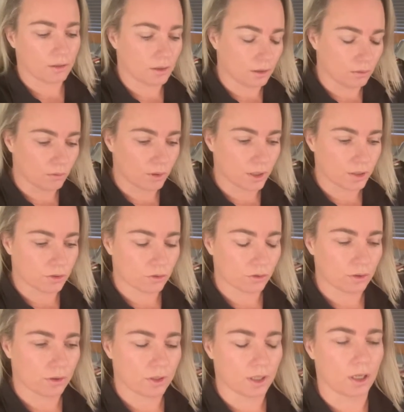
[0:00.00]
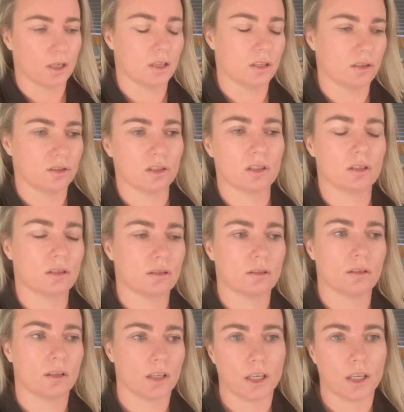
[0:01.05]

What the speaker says: that we do that is just